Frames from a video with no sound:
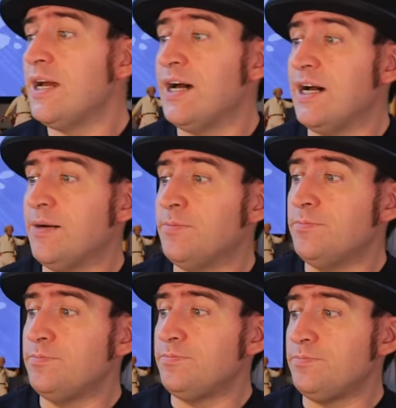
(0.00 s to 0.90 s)

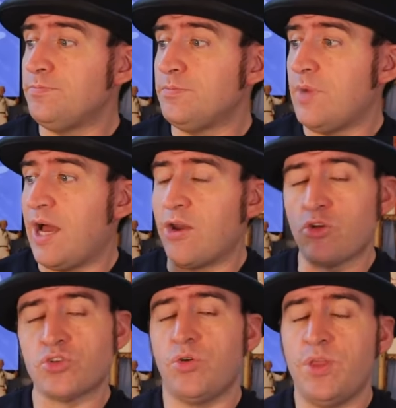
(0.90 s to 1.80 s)
And
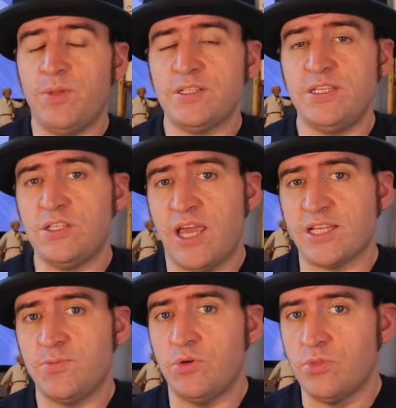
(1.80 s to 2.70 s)
also the ability to
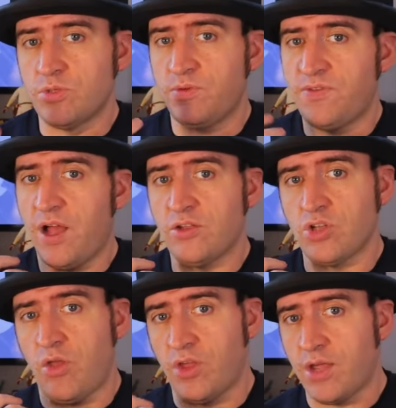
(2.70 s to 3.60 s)
export multiple files
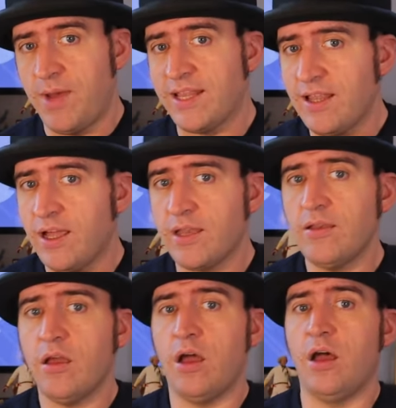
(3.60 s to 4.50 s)
on the command
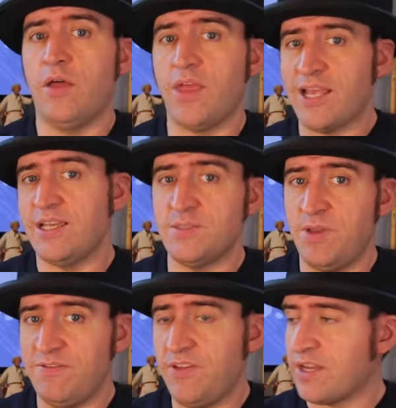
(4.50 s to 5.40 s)
line. That has
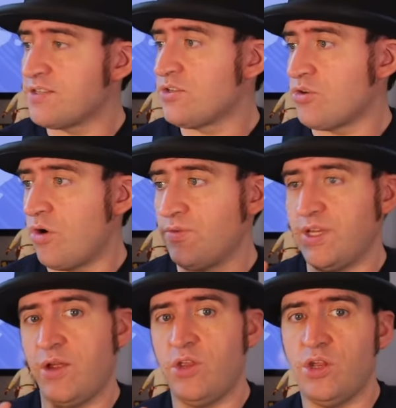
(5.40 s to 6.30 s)
been fixed. So
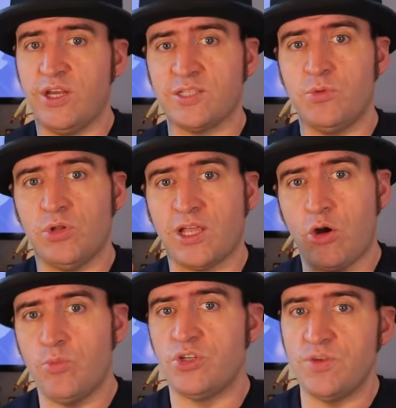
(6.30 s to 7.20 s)
hopefully now you can export like a
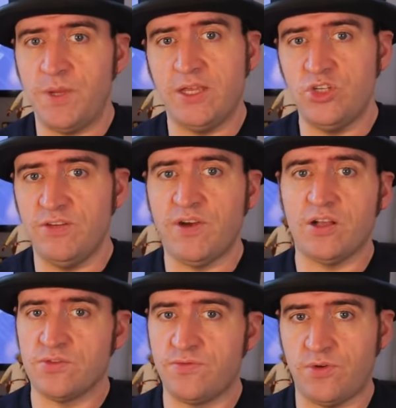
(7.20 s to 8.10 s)
whole bunch of PNG
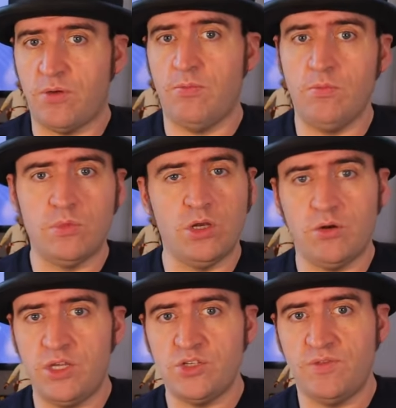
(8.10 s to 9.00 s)
files from, you
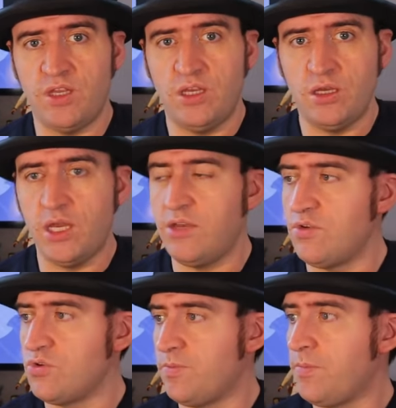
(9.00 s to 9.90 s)
know, each of the
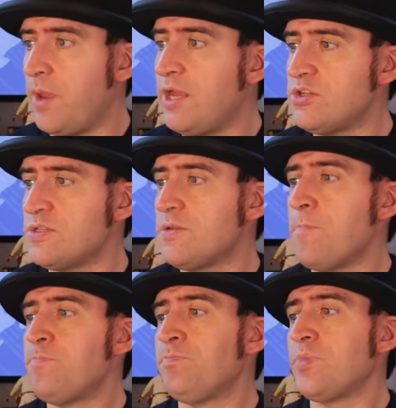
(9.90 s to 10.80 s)
individual pages.
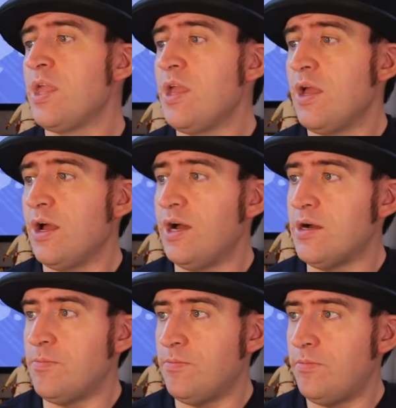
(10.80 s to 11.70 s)

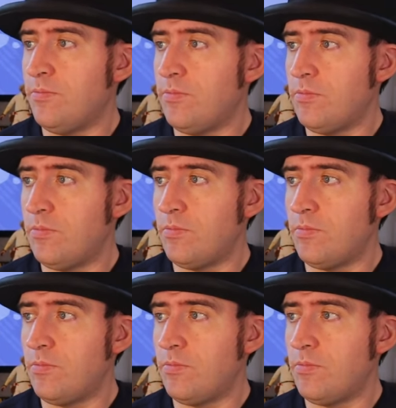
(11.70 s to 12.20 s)
The